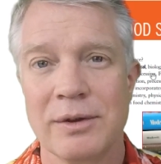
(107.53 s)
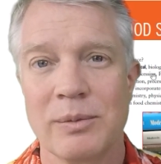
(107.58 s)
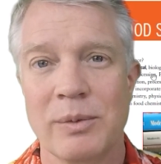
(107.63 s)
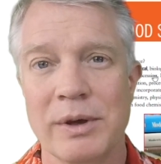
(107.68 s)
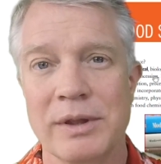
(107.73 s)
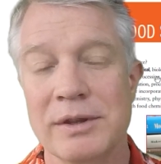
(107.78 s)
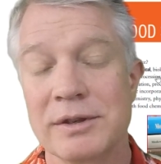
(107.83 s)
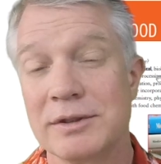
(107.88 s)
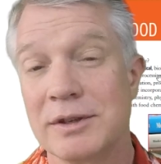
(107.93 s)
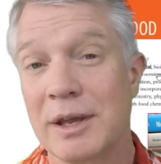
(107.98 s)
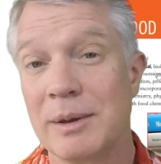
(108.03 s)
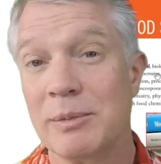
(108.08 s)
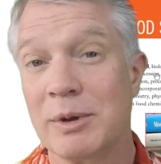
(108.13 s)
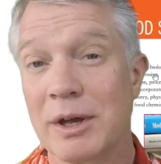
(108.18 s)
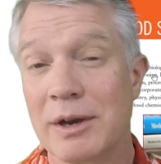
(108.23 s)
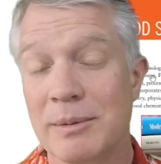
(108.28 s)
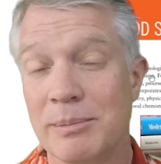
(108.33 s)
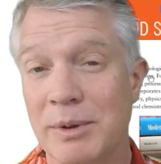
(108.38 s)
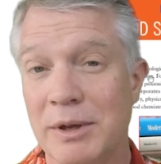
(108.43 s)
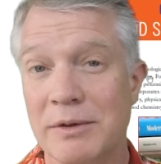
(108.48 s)
why the same
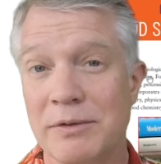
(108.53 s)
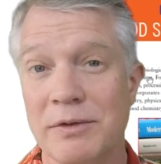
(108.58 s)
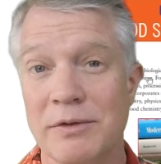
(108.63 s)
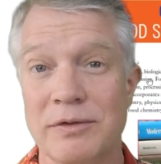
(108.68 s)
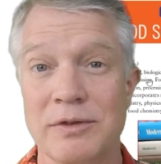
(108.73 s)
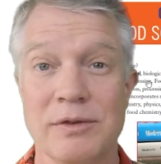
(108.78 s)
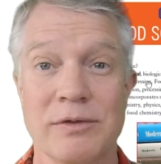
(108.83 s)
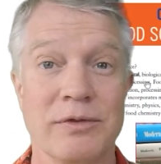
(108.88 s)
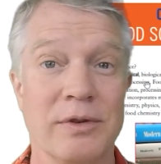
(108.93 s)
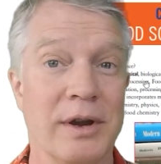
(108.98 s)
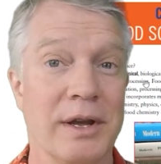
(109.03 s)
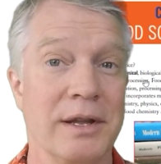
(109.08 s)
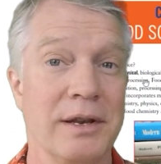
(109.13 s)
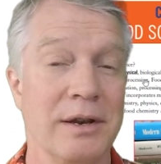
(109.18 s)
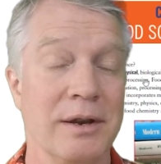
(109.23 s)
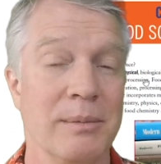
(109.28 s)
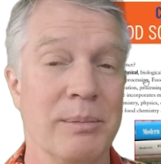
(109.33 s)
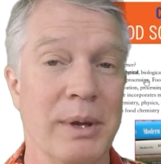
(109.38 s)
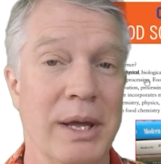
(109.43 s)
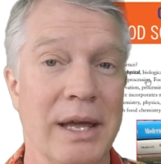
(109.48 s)
cut of beef, if you fry it
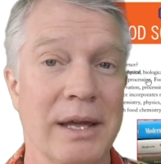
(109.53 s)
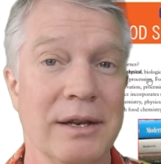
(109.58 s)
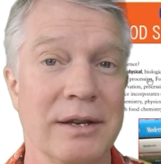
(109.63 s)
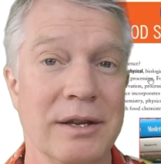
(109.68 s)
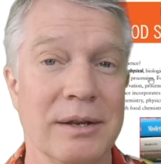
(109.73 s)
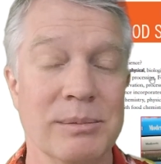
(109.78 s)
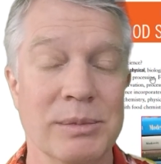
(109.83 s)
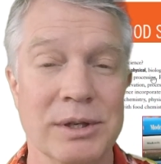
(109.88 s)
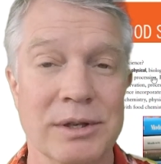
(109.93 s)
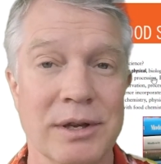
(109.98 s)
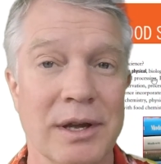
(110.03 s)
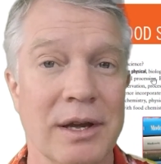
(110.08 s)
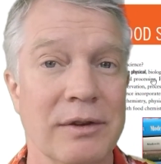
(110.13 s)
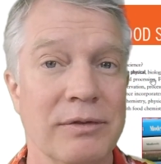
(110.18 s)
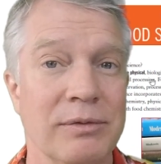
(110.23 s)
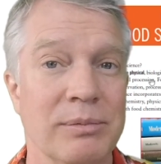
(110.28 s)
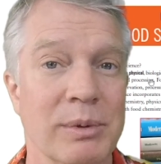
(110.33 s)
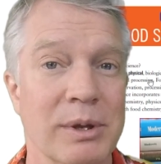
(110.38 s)
in a pan, can be tough,